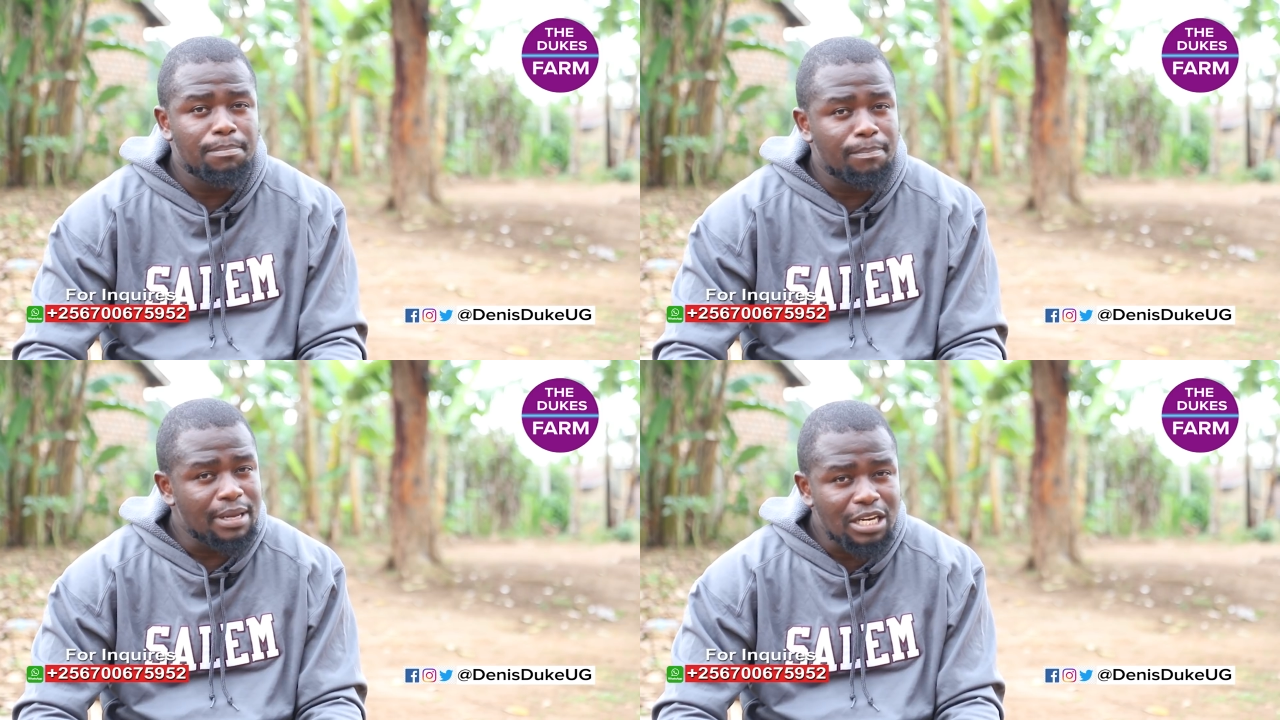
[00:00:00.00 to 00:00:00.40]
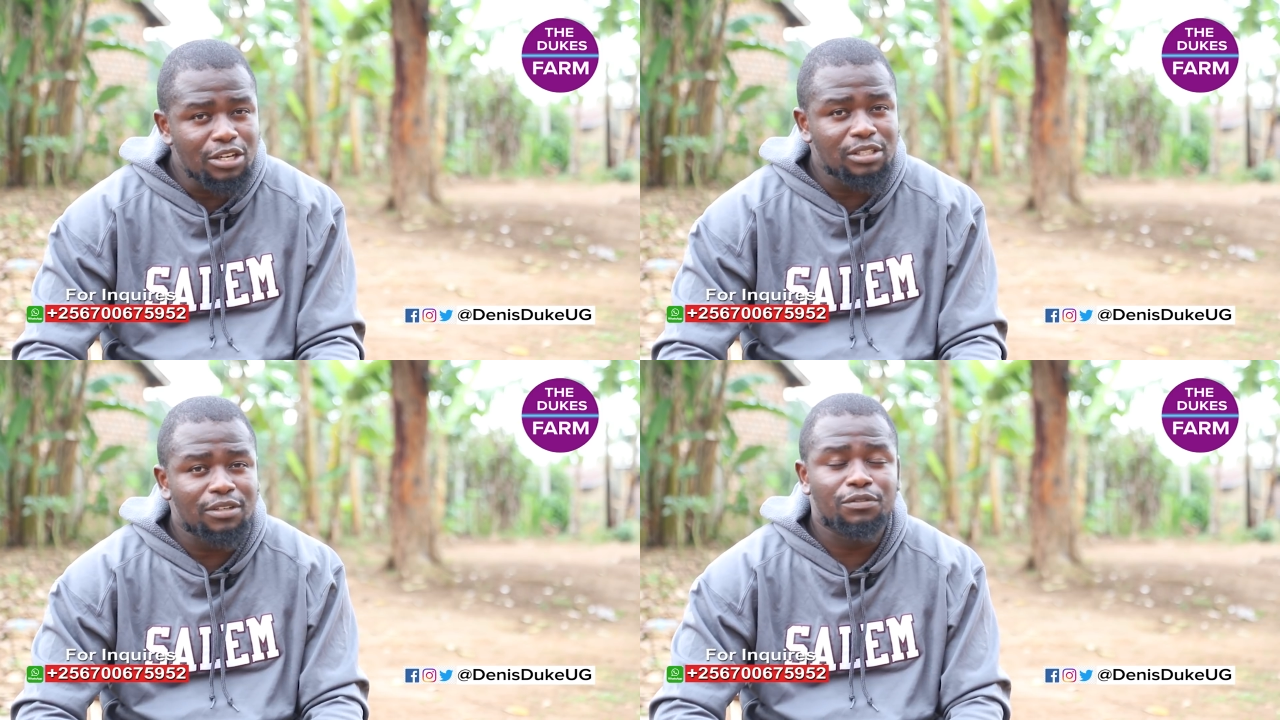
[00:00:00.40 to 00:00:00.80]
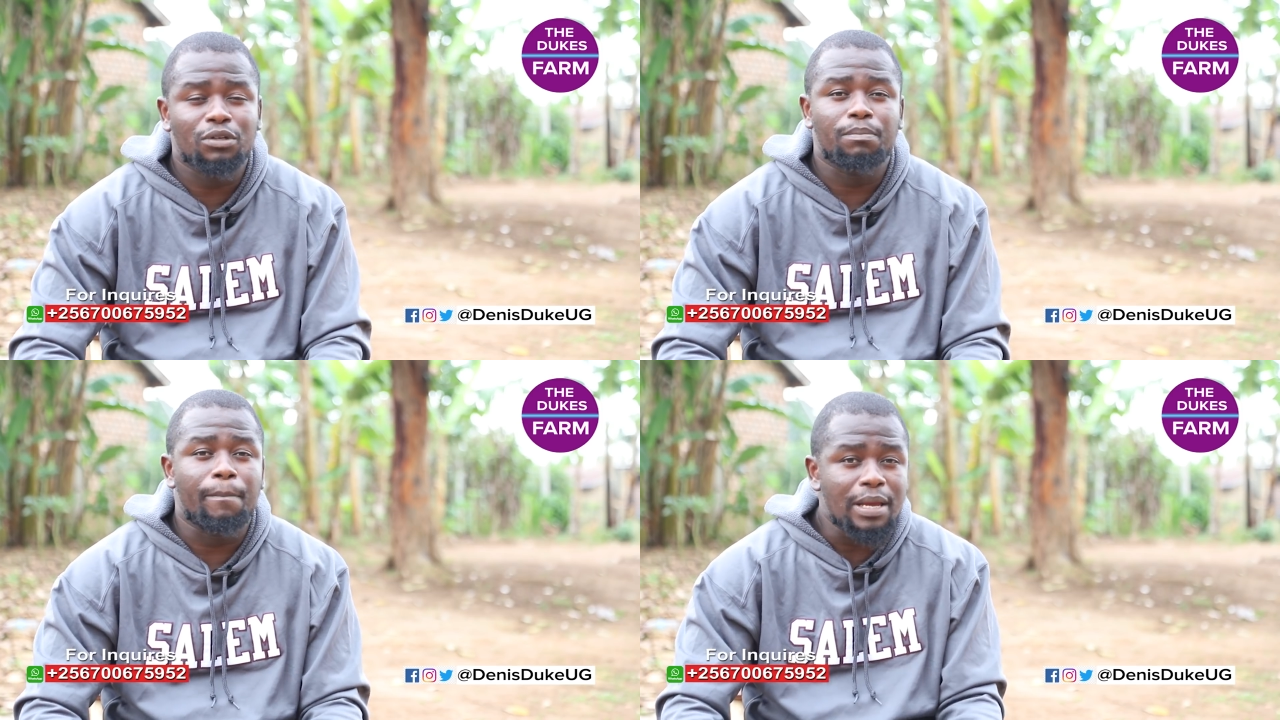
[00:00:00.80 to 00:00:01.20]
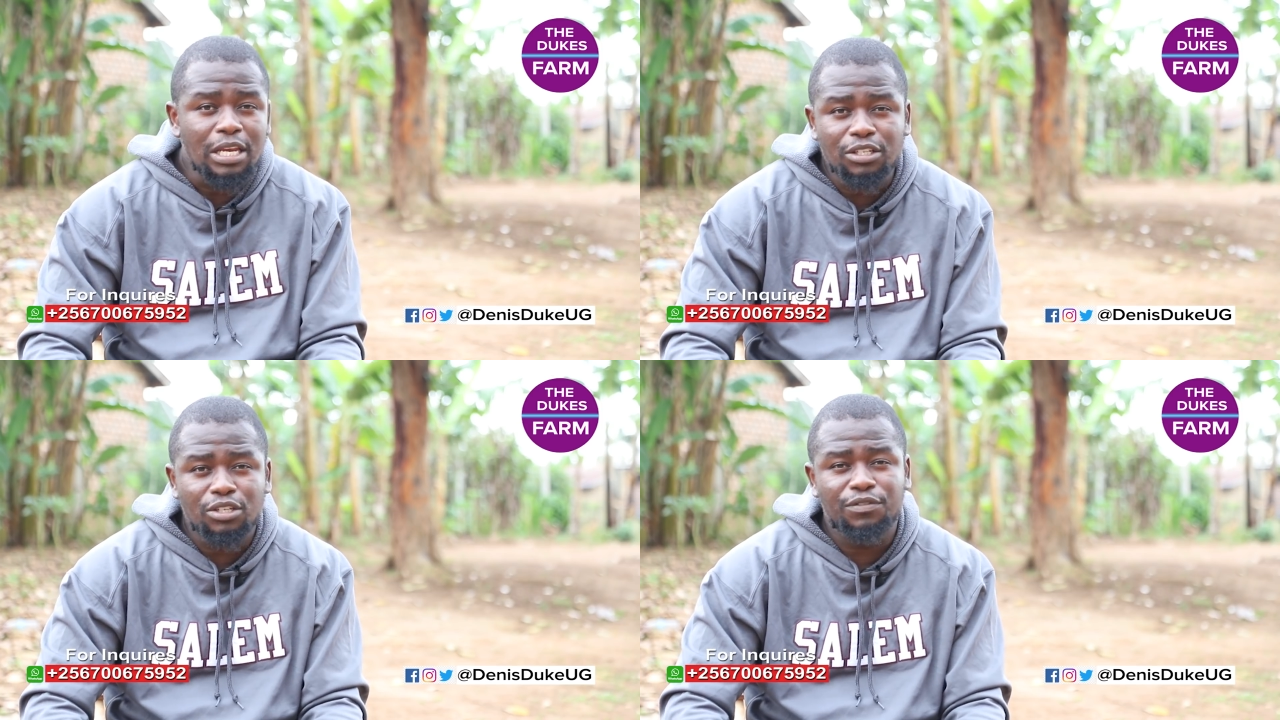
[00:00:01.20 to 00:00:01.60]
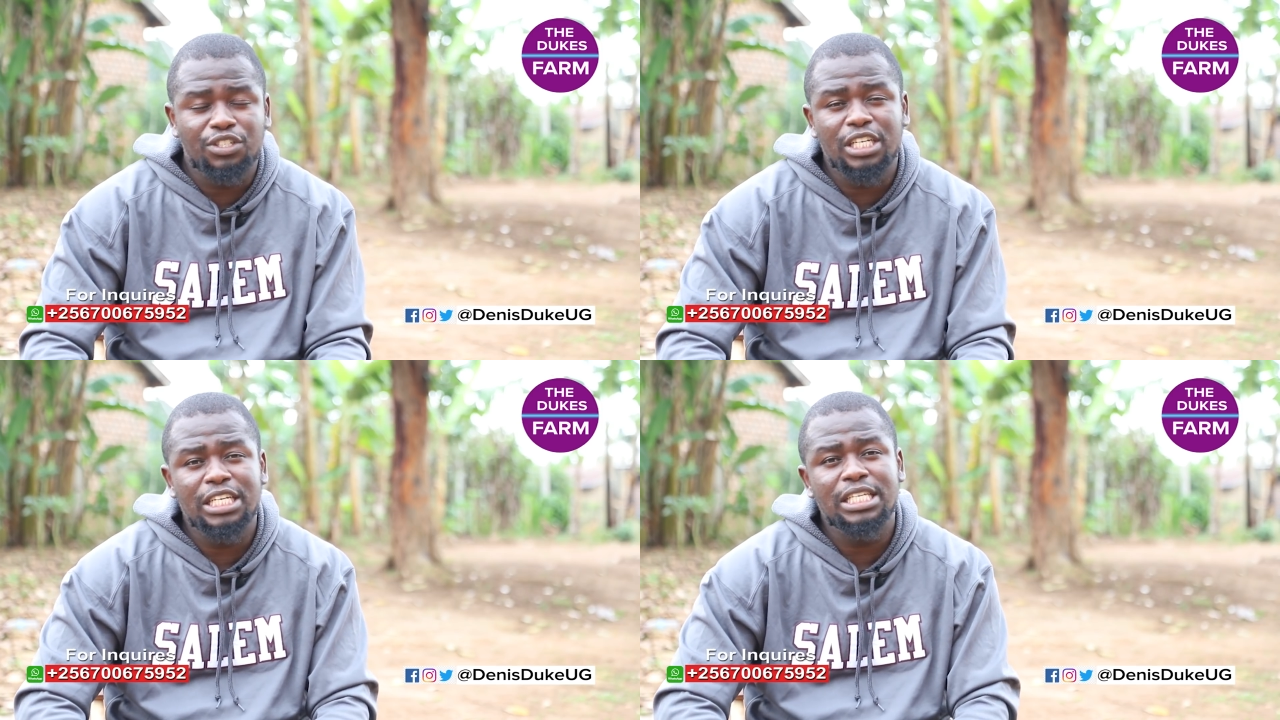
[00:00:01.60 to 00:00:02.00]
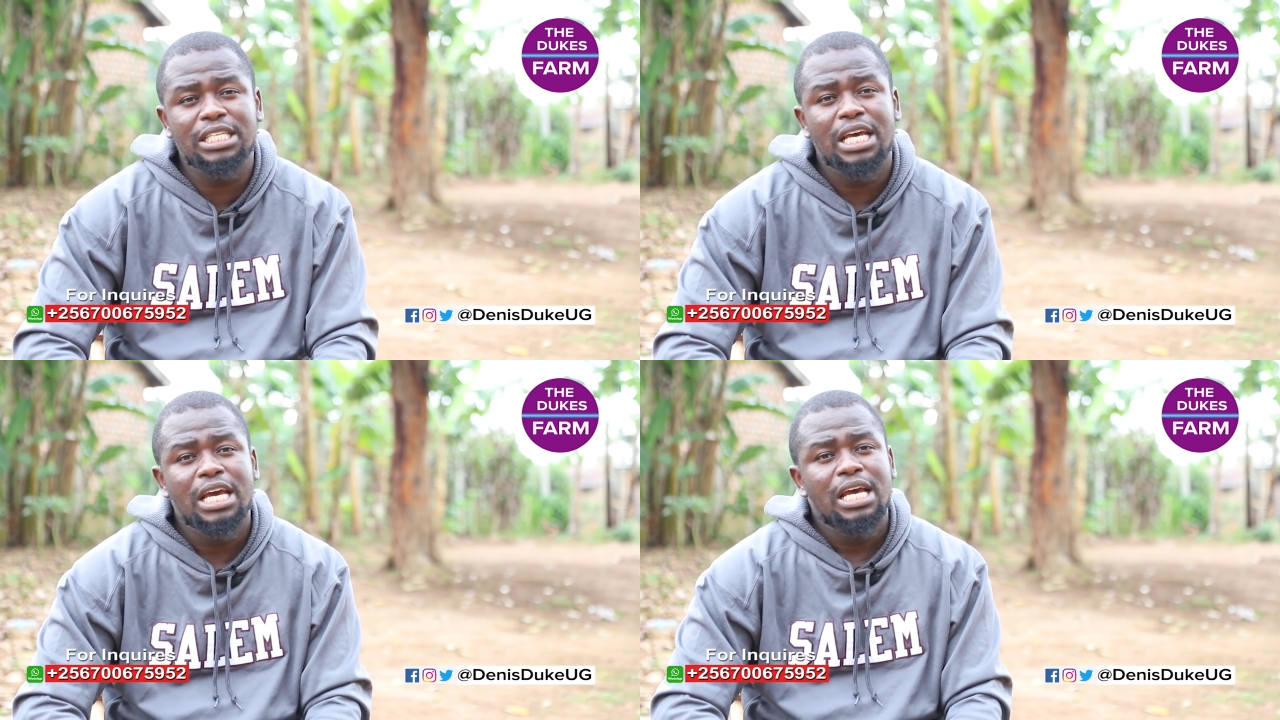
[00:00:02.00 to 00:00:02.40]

millions if not billions of shillings,